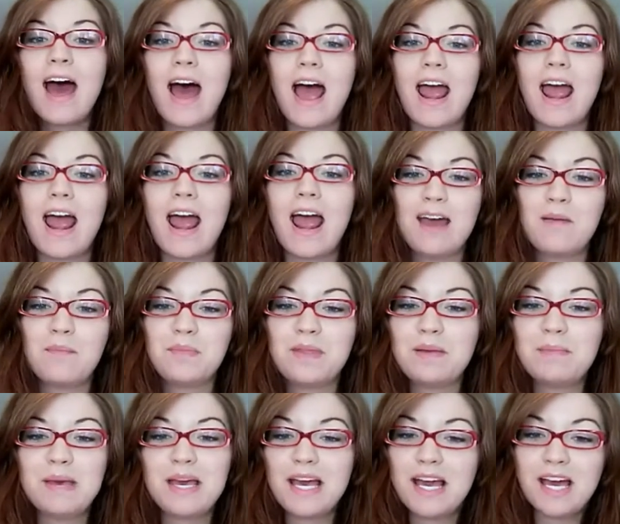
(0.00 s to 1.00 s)
I am
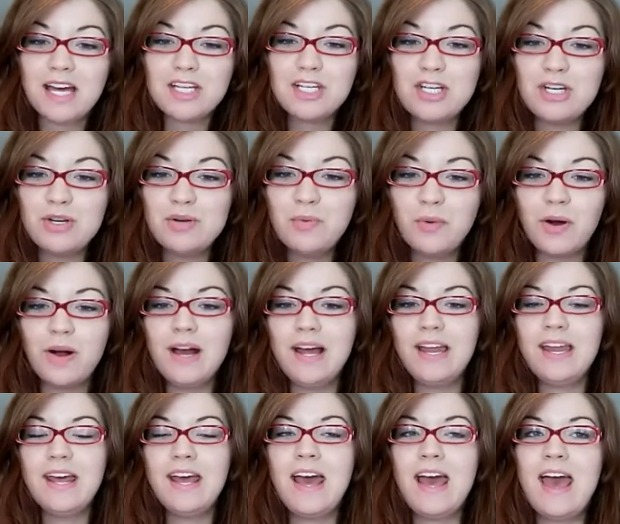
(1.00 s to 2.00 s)
the big
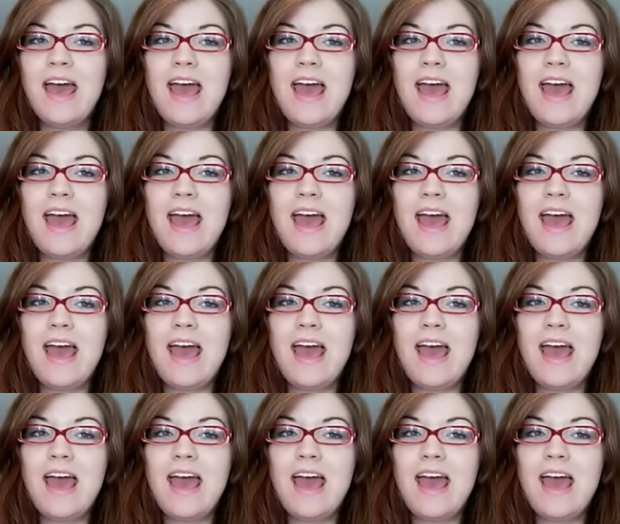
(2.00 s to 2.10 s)
2-1.